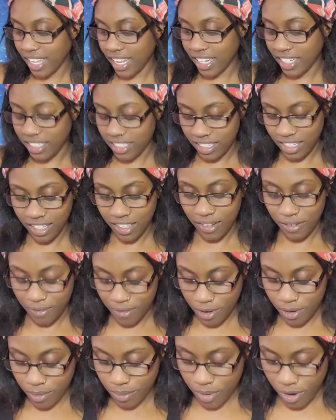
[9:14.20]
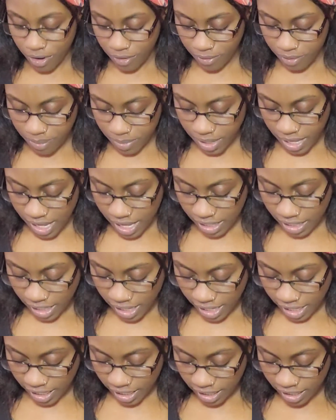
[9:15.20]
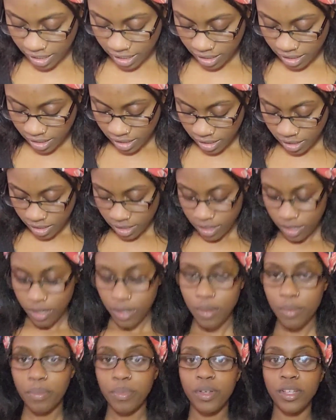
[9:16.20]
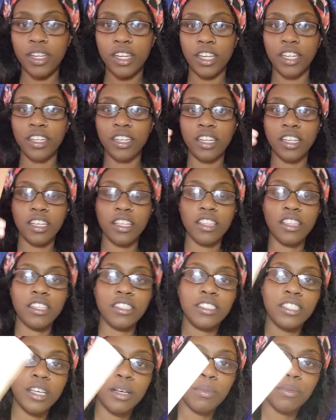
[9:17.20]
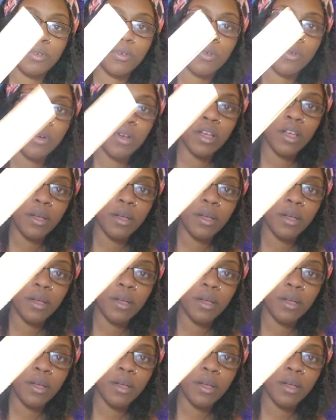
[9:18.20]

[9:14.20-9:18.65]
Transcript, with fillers: actually the fun part for me. I like putting the double